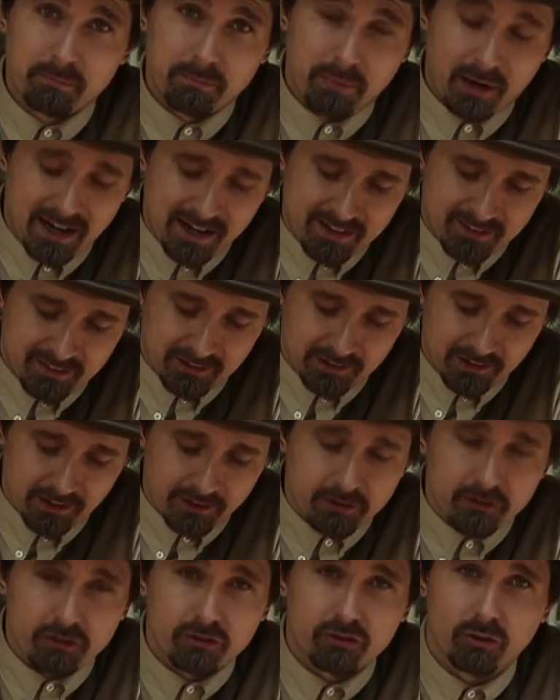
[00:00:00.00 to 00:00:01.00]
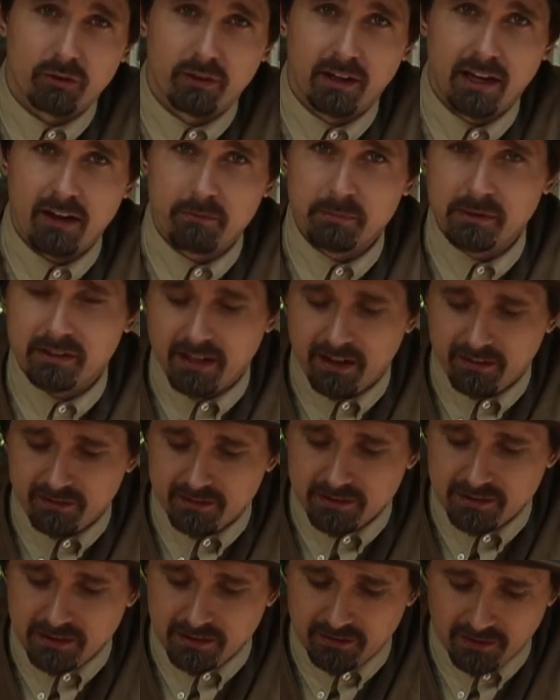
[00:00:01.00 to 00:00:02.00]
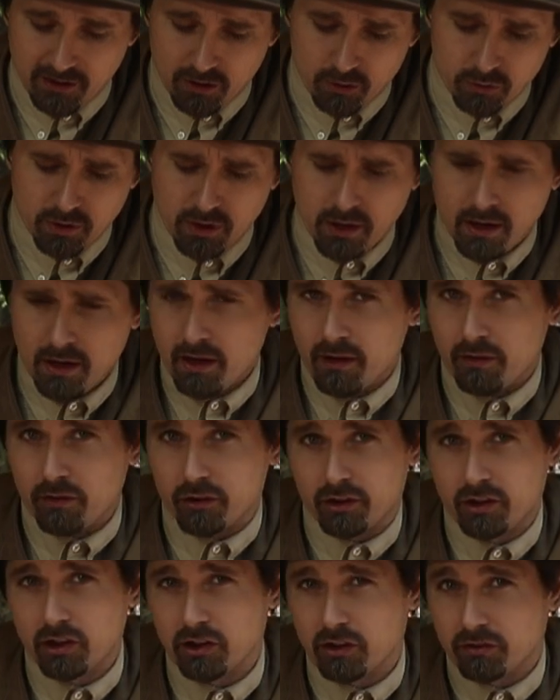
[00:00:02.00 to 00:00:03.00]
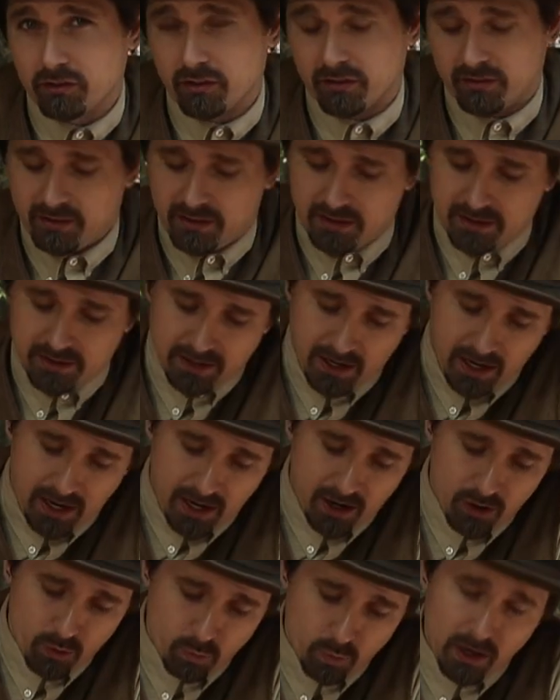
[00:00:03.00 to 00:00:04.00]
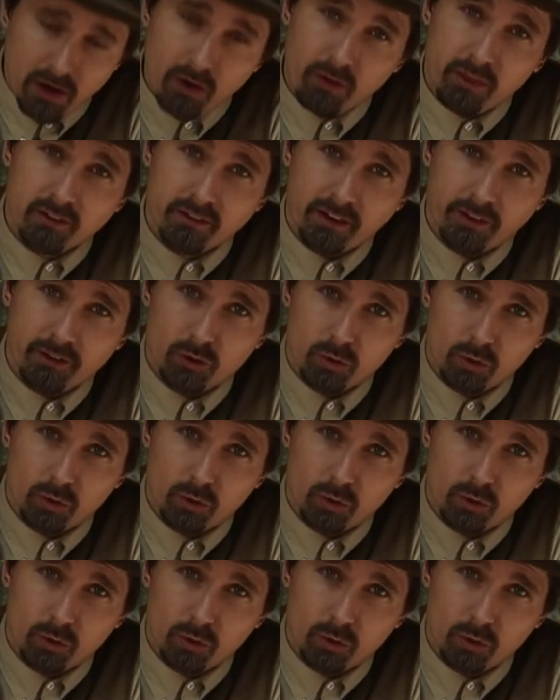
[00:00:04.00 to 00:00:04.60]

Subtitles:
bison leather. So they have me testing these out. They're curious to see how well the leather